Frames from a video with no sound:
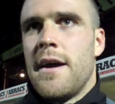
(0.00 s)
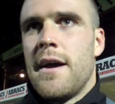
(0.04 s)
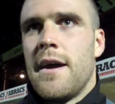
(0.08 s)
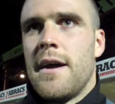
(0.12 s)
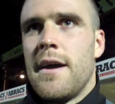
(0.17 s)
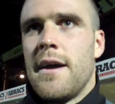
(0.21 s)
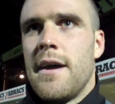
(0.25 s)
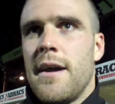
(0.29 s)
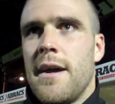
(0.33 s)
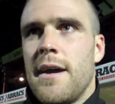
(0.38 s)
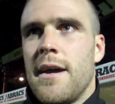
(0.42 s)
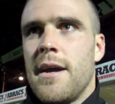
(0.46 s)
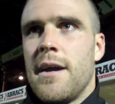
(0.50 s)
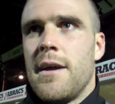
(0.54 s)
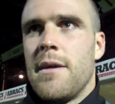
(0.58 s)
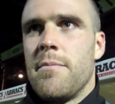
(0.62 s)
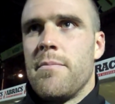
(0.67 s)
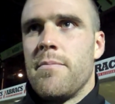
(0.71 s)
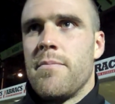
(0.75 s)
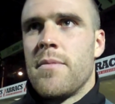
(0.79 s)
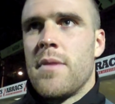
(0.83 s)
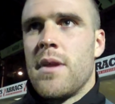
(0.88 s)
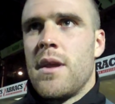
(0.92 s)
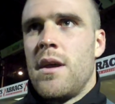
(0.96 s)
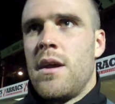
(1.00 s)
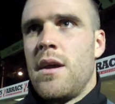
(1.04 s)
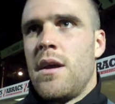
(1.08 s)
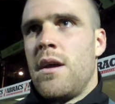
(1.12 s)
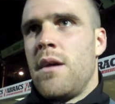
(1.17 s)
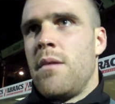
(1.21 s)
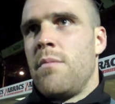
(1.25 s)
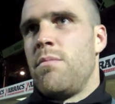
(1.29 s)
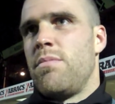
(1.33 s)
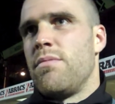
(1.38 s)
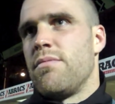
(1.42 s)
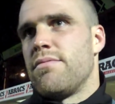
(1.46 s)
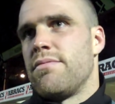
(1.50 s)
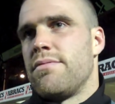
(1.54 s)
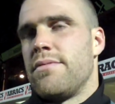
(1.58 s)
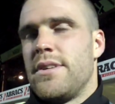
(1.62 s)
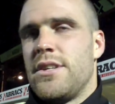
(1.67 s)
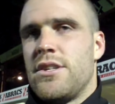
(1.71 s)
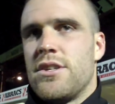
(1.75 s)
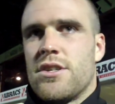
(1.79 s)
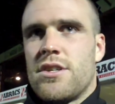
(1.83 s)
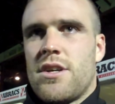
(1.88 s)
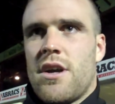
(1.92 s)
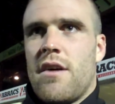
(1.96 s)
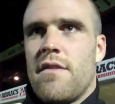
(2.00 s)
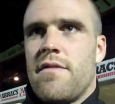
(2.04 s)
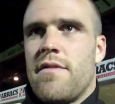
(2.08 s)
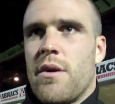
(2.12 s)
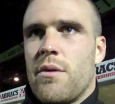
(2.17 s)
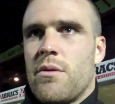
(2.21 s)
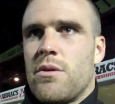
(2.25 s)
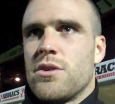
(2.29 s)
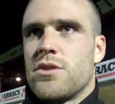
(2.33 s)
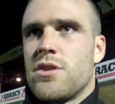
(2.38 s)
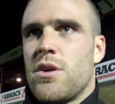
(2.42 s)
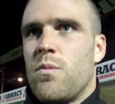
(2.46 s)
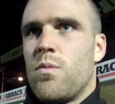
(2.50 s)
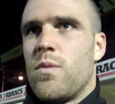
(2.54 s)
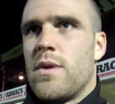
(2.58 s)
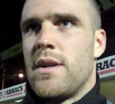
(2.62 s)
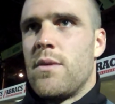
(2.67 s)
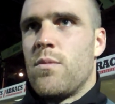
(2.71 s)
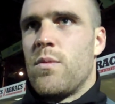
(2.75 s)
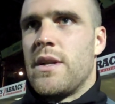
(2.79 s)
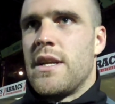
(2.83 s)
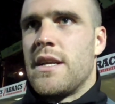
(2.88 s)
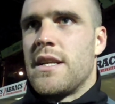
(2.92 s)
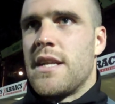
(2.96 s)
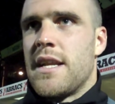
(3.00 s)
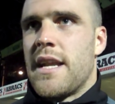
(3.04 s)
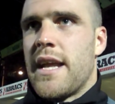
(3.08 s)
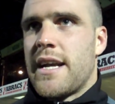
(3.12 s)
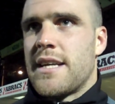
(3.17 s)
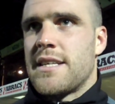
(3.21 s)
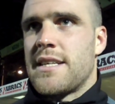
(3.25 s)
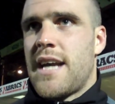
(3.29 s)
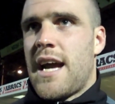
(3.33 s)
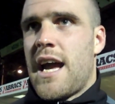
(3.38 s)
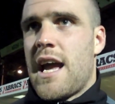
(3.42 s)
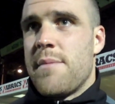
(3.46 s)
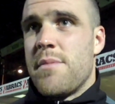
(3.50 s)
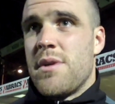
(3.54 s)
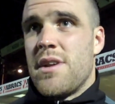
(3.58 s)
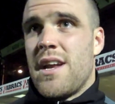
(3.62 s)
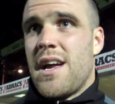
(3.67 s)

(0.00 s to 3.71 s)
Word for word: Um, you just got to focus on winning your next game,